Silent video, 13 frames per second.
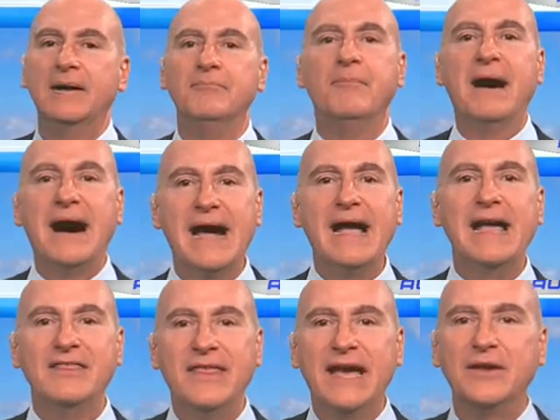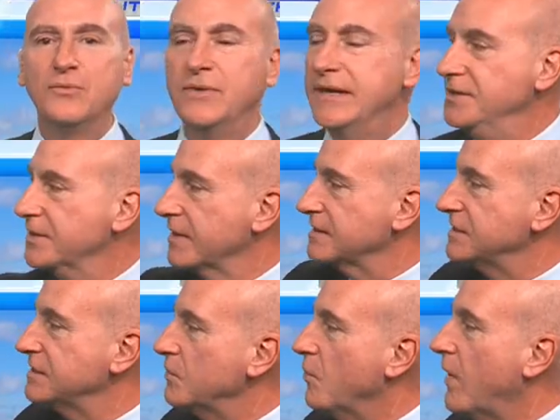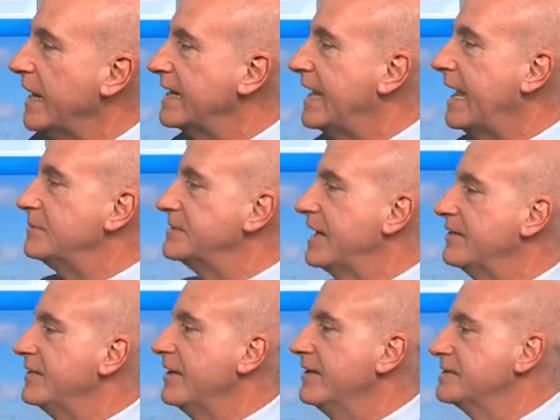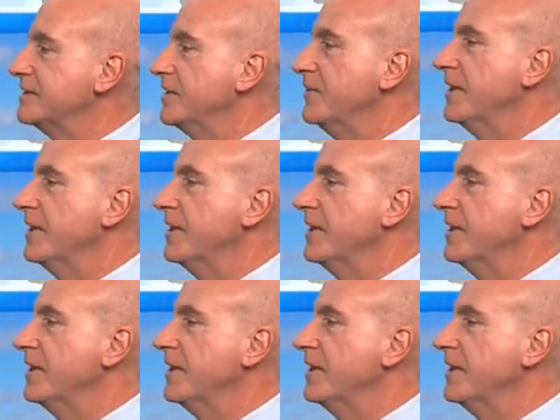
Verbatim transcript: by that wind. You're going to see some whitecaps out there, too.